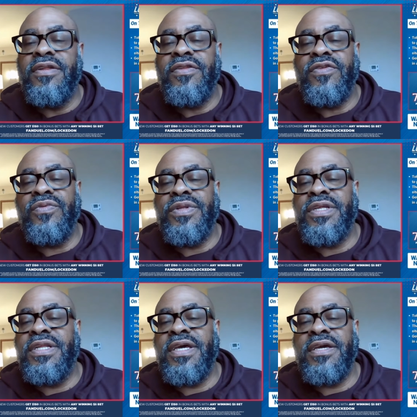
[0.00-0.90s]
do it
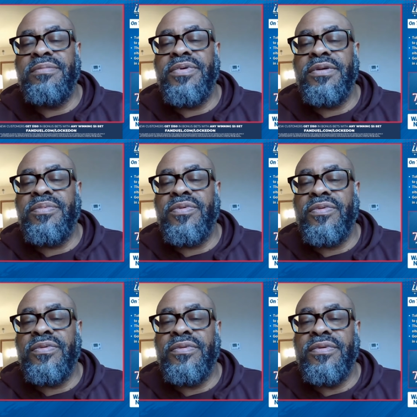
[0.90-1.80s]
today, people.
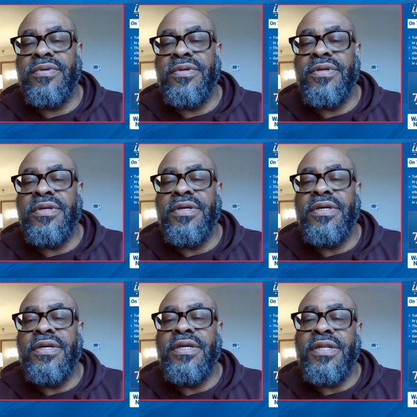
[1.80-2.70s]

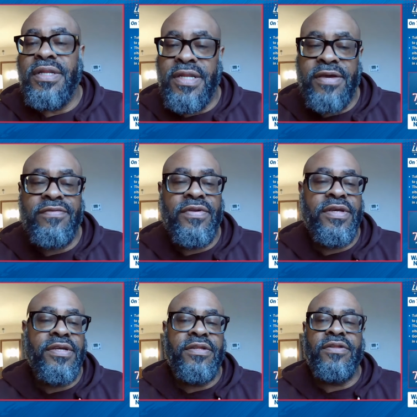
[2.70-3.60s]

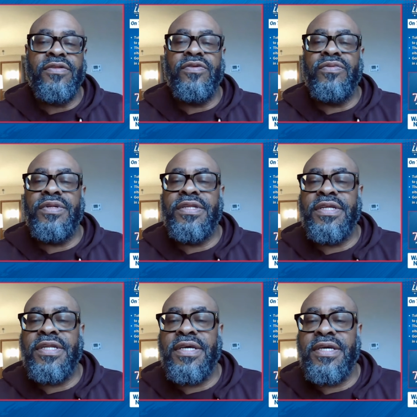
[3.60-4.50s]
Definitely do it
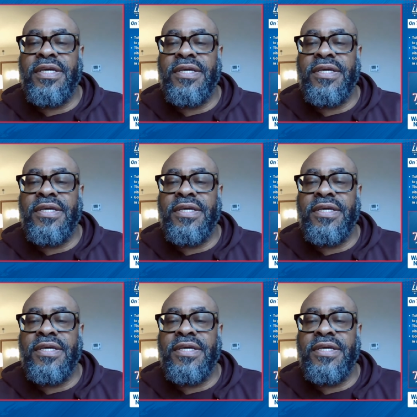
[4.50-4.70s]
today.